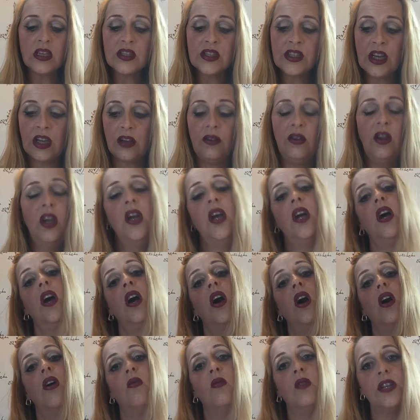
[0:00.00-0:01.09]
So
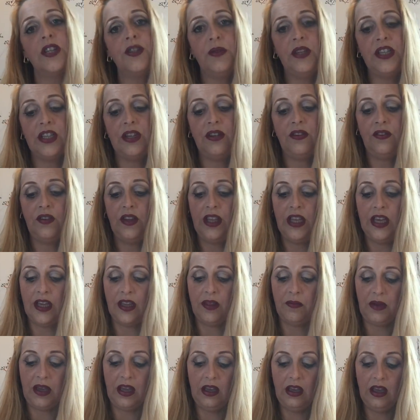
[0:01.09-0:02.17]
what do we do for the
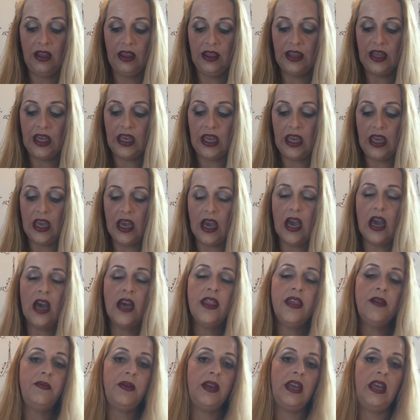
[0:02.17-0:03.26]
other bit? The
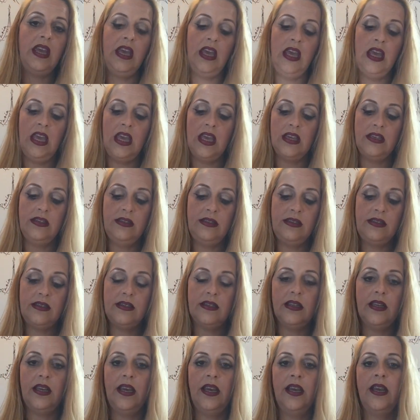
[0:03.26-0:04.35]
other bit
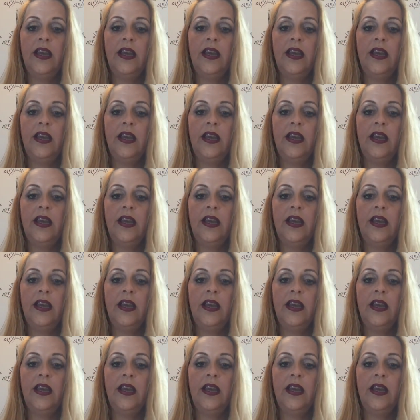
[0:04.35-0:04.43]
is